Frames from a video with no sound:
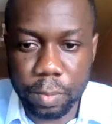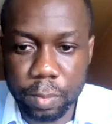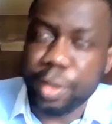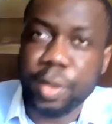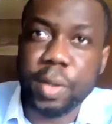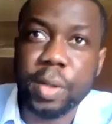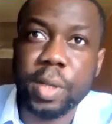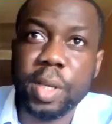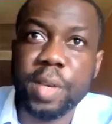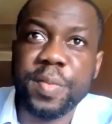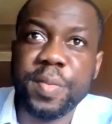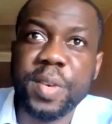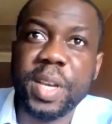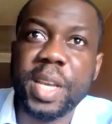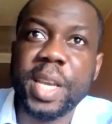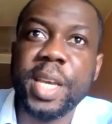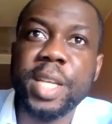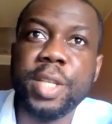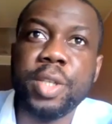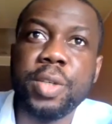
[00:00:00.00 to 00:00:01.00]
All right, so
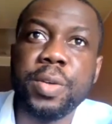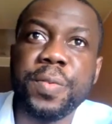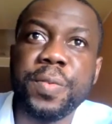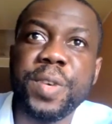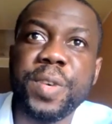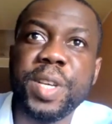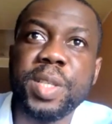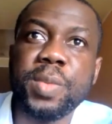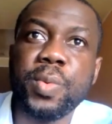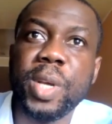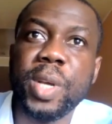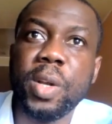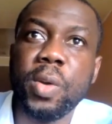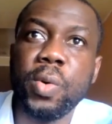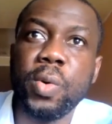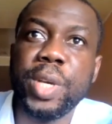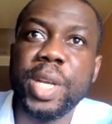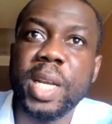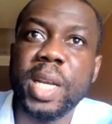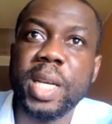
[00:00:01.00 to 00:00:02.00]
if I get you, first we are
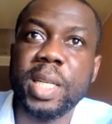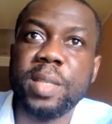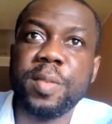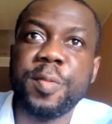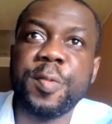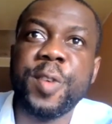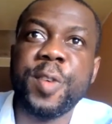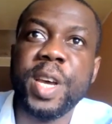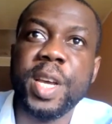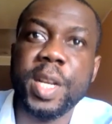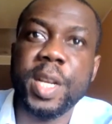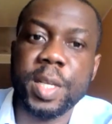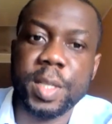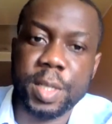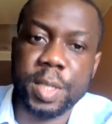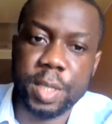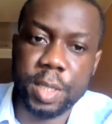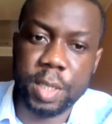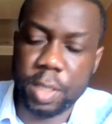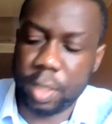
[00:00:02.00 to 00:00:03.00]
looking at
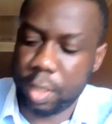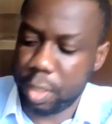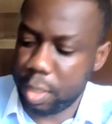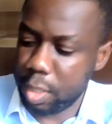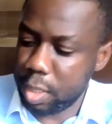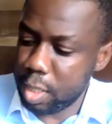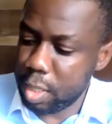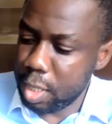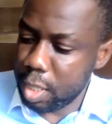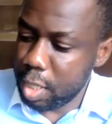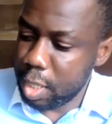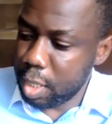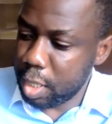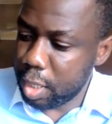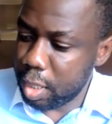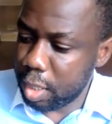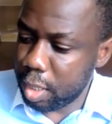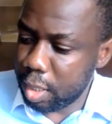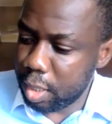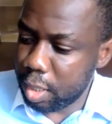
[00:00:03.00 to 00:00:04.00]
fairness
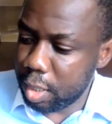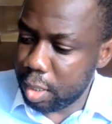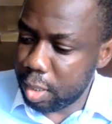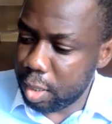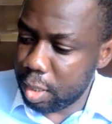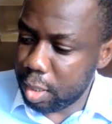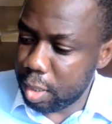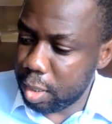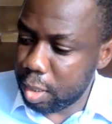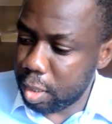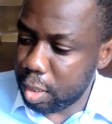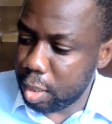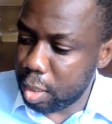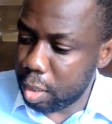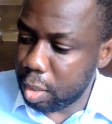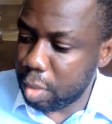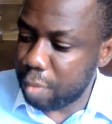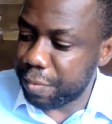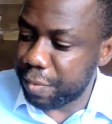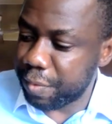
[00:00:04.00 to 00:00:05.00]
yeah. uh,
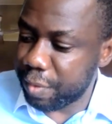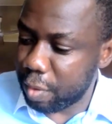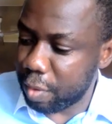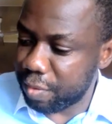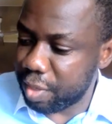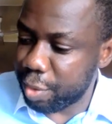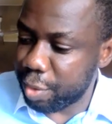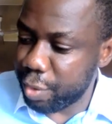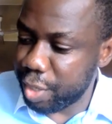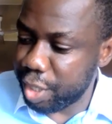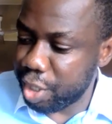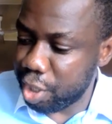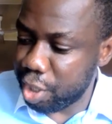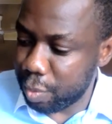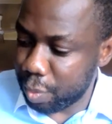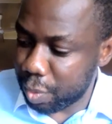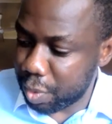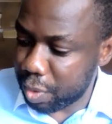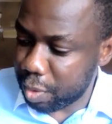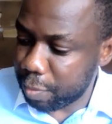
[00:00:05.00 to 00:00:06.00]
of, of the
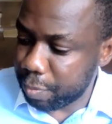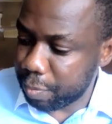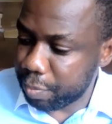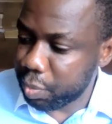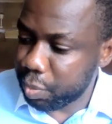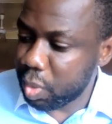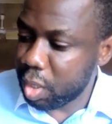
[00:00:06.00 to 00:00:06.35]
regions.